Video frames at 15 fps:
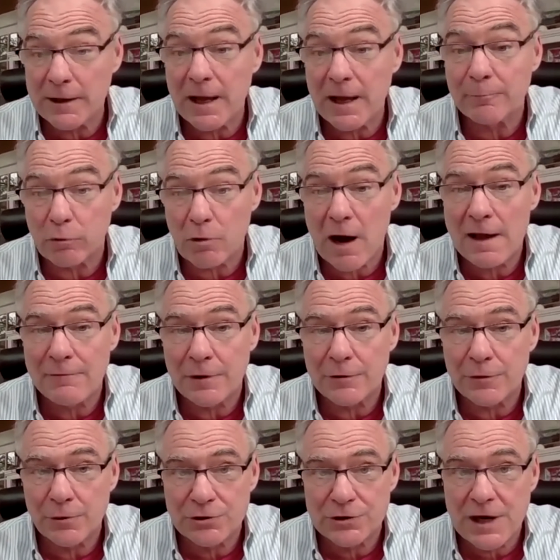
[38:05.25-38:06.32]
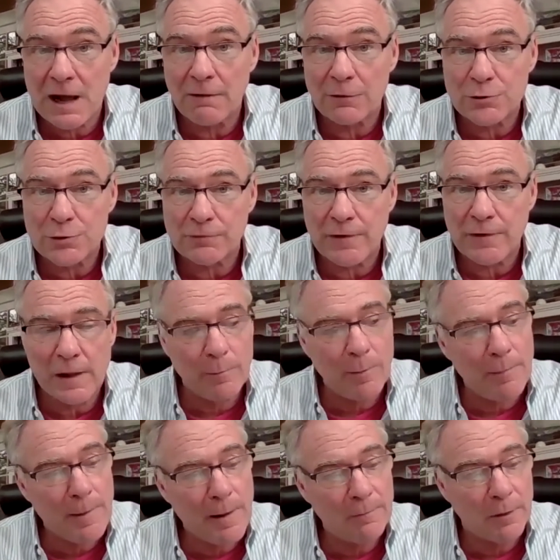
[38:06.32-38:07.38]
and private. Those dollars are
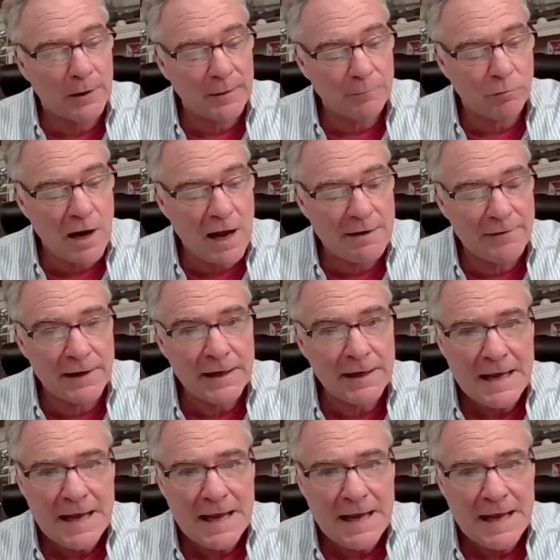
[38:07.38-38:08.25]
available public and private.